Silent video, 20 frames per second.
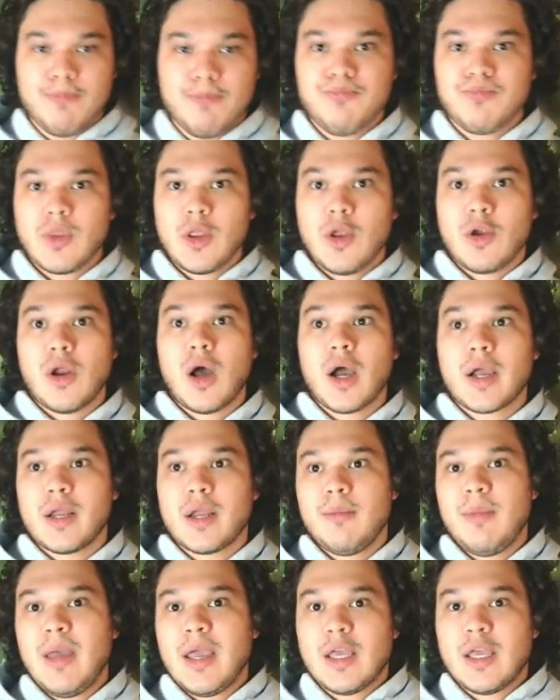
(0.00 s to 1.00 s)
you're not going
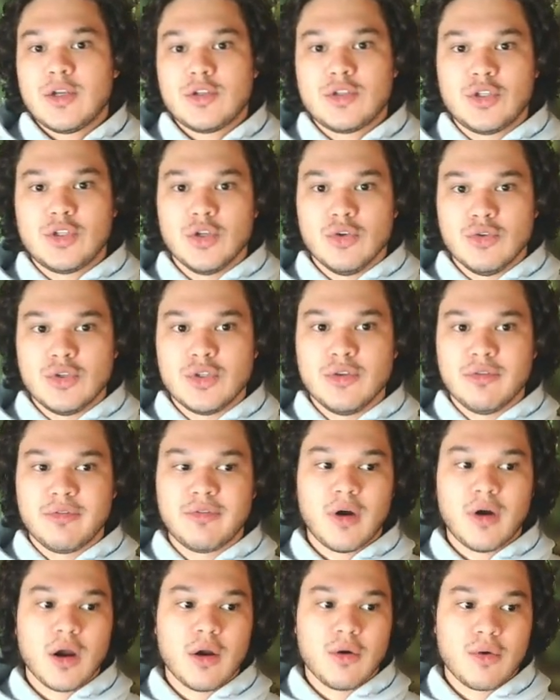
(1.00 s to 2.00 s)
to make it too
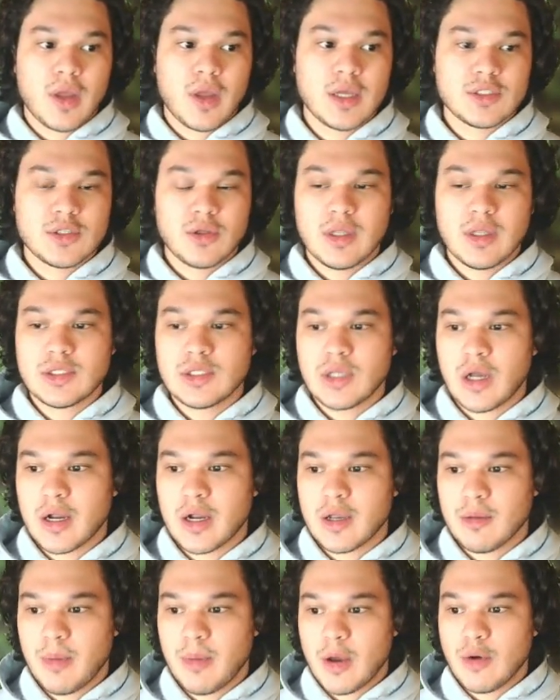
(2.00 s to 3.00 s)
far, okay? So let's
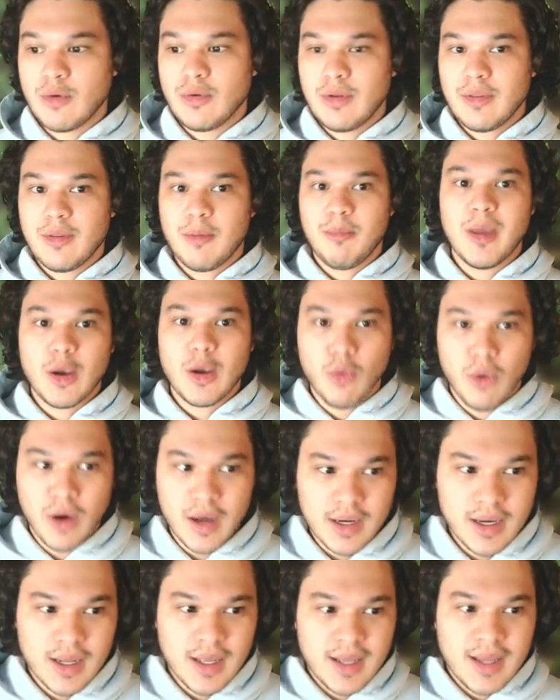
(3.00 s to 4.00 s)
talk about the big one.